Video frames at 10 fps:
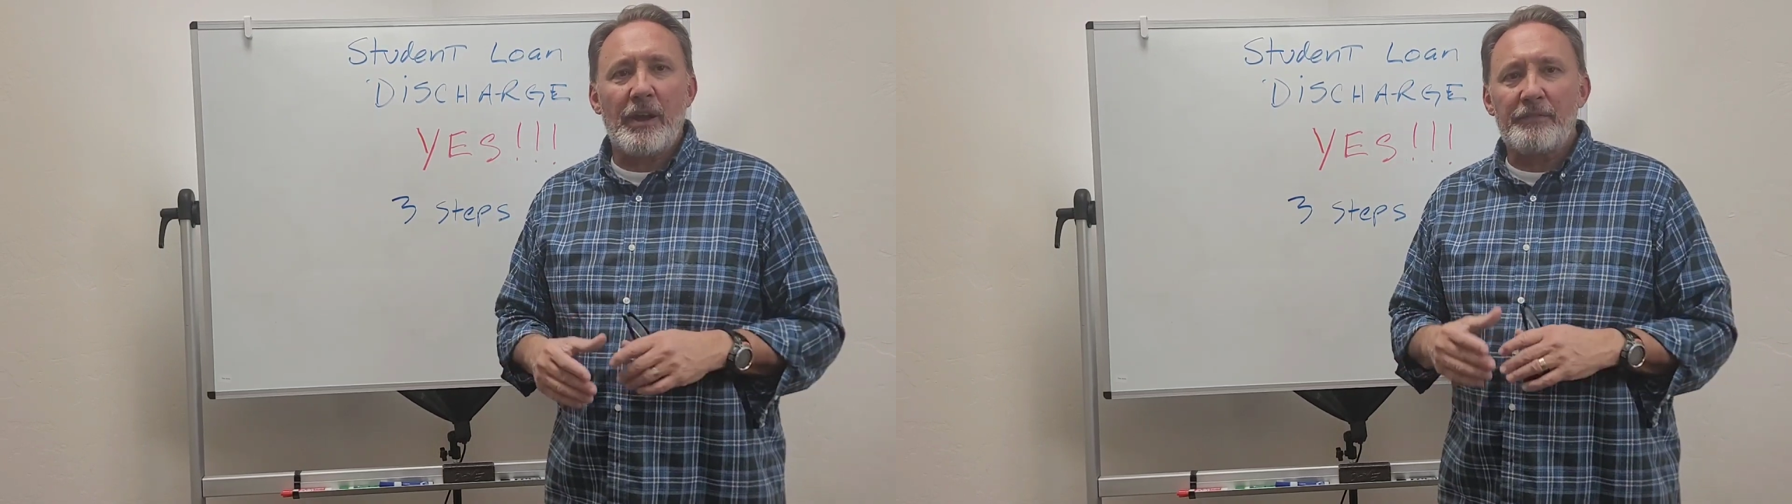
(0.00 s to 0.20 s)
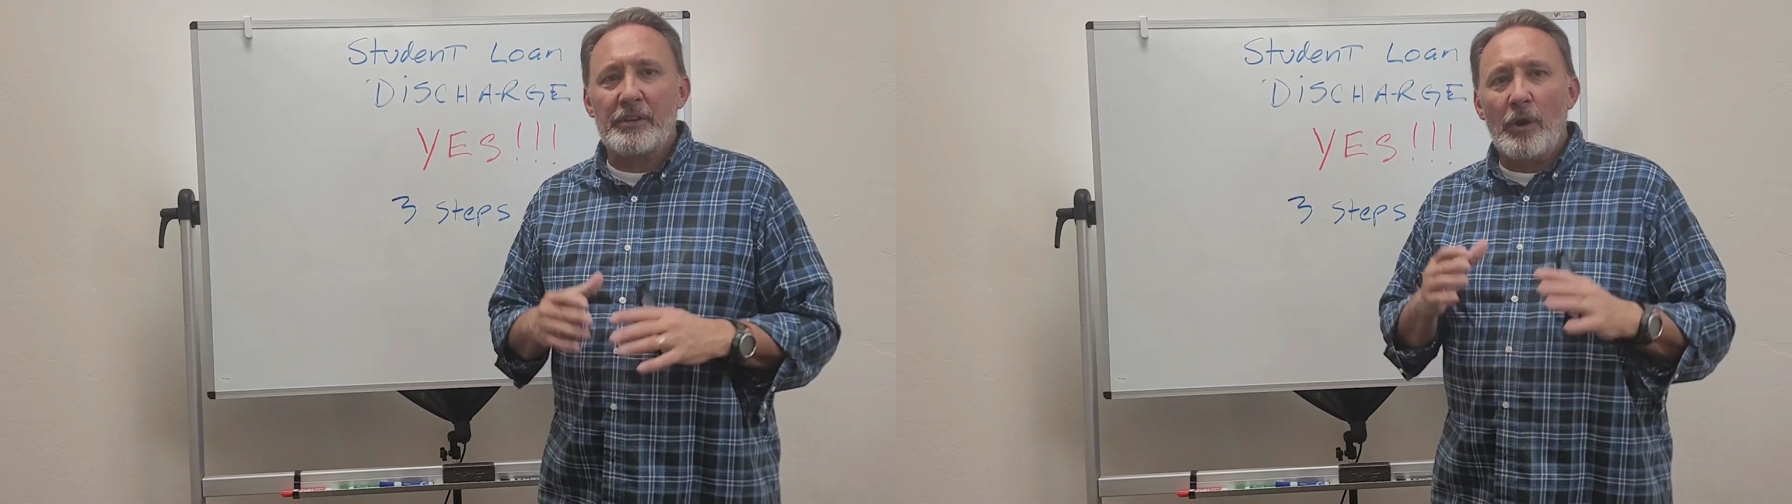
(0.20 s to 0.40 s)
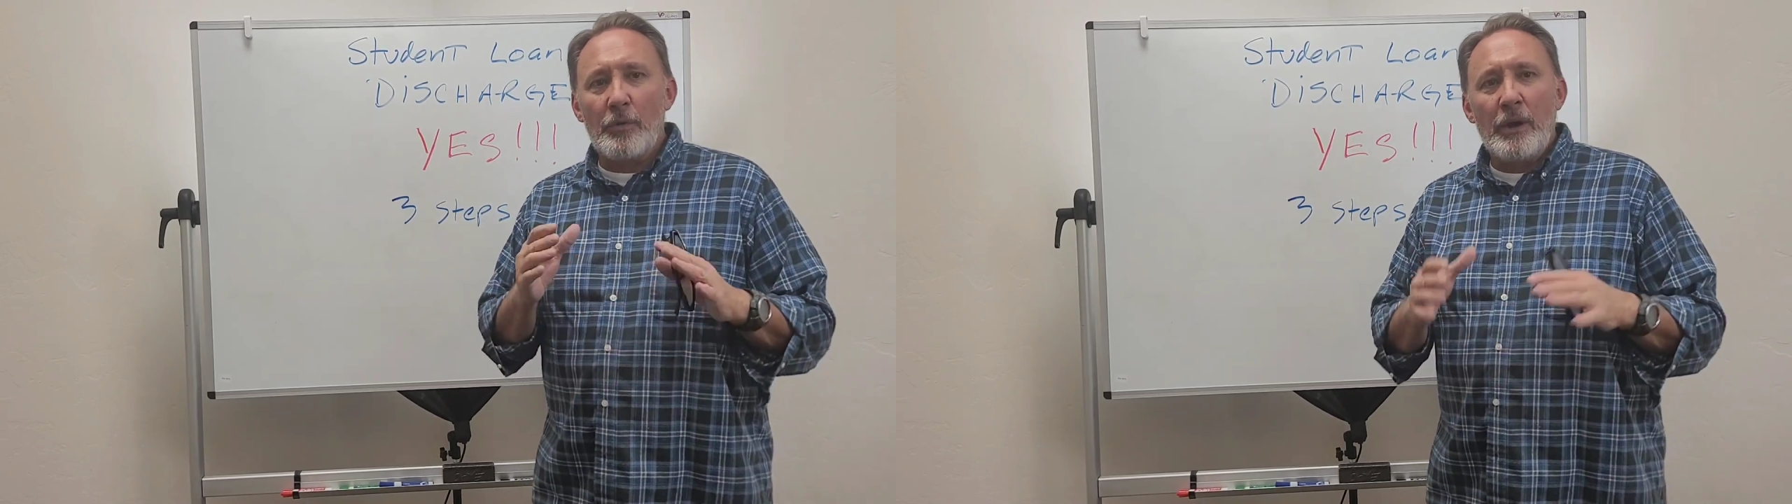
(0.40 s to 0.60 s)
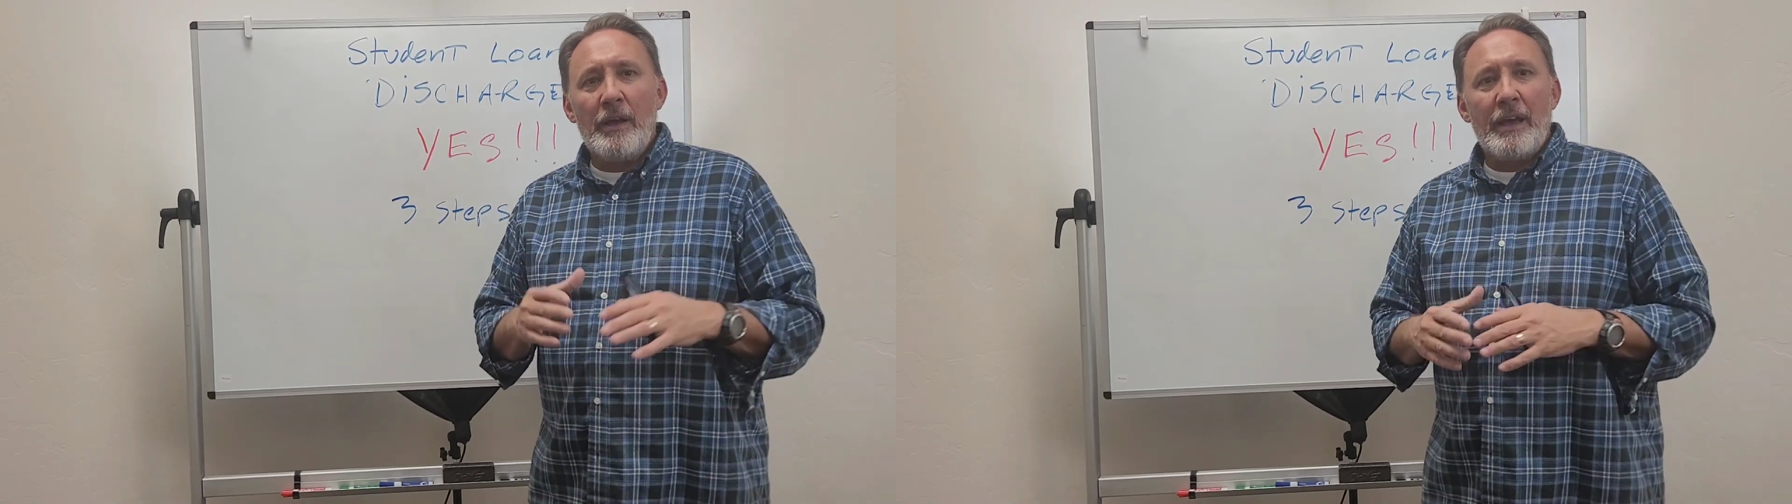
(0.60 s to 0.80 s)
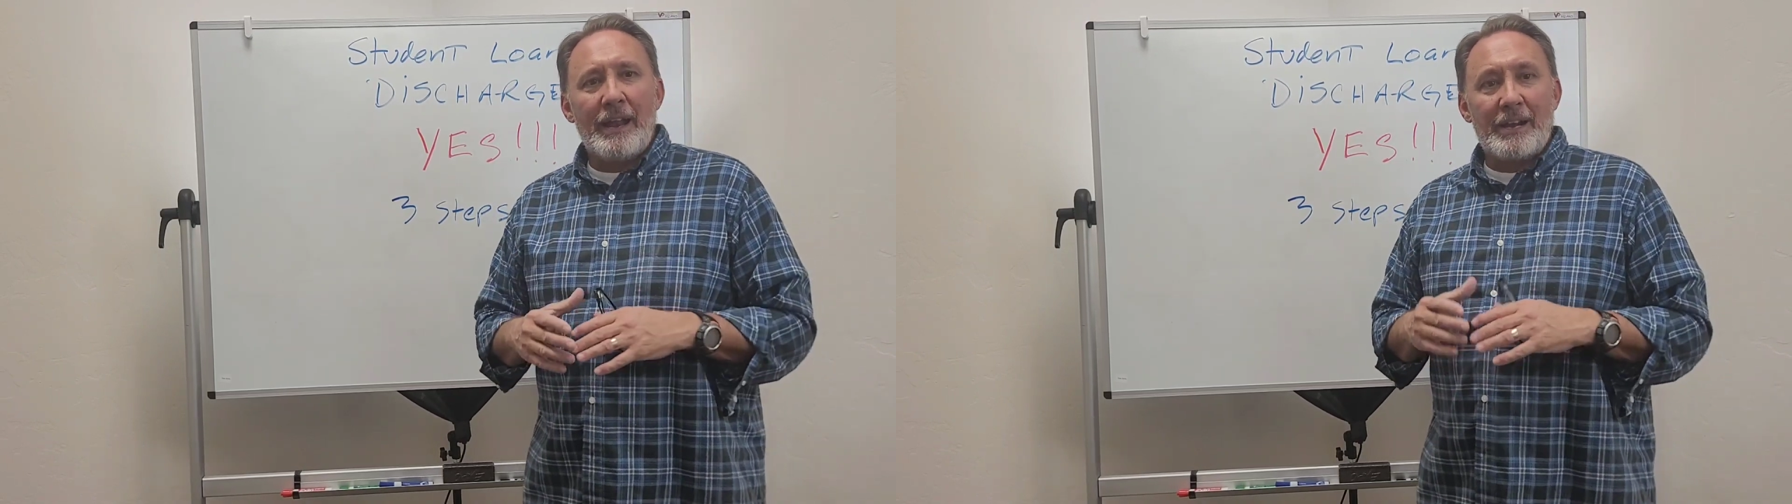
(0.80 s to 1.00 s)
You have to go
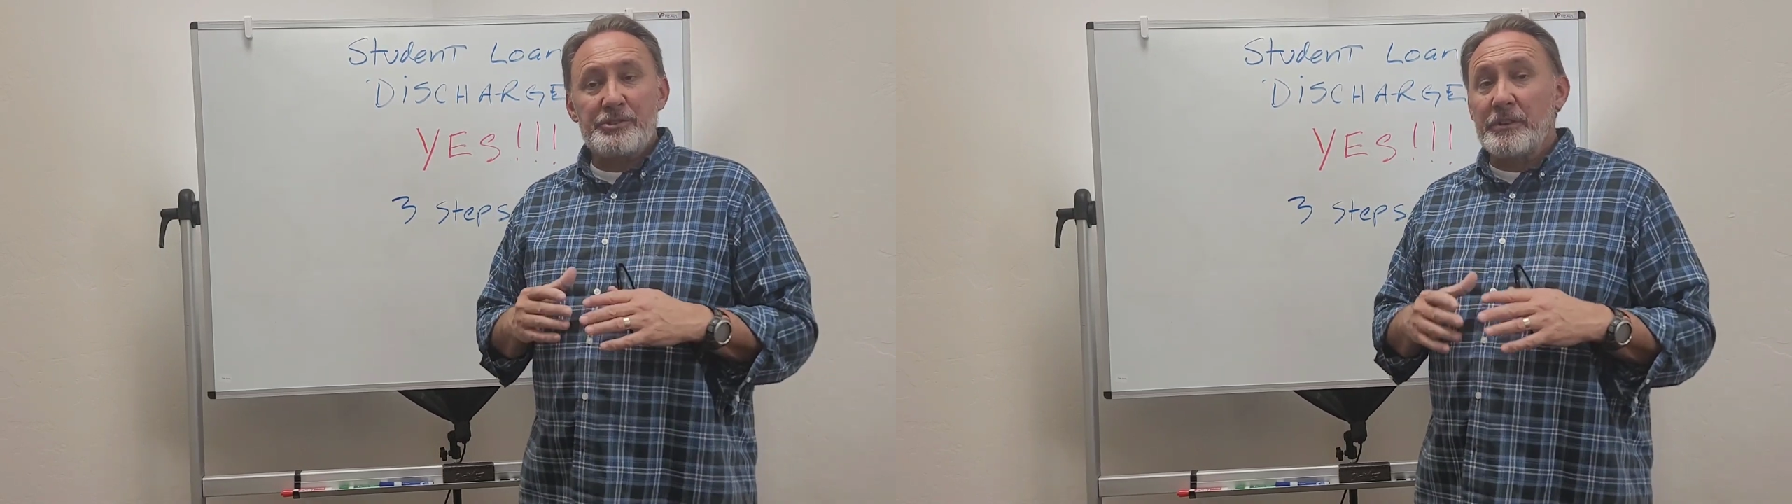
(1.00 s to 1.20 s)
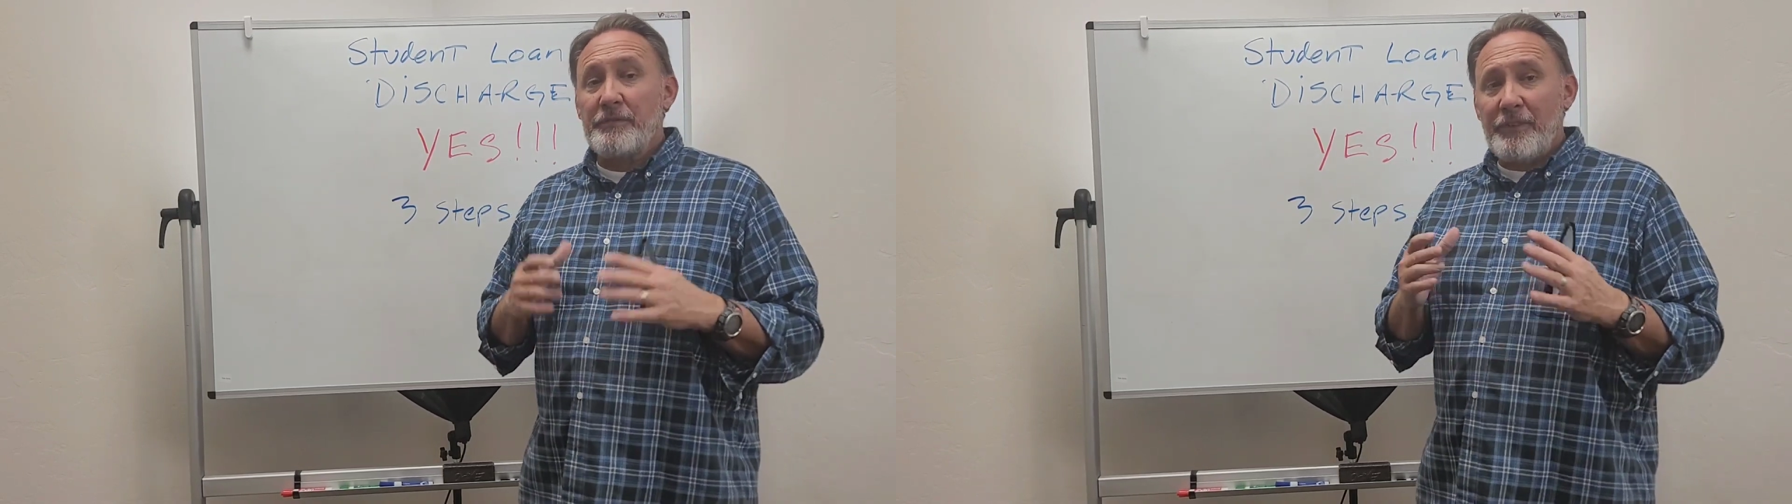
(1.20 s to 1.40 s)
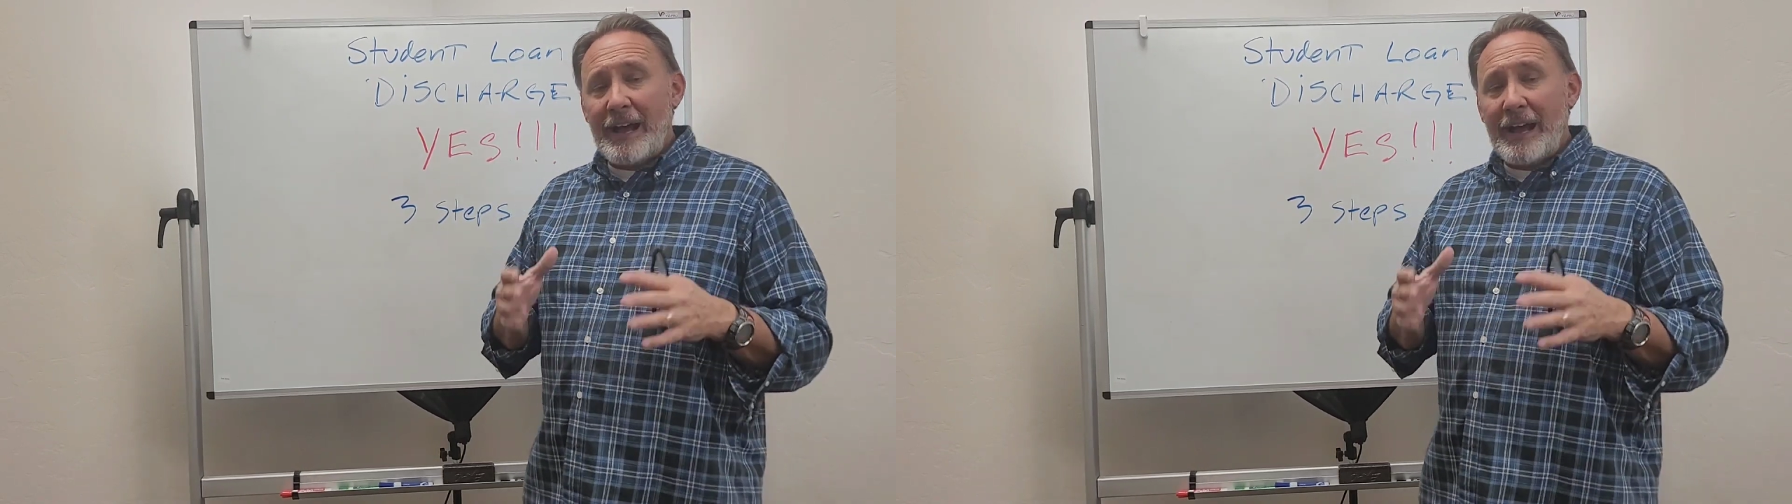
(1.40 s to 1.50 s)
and actually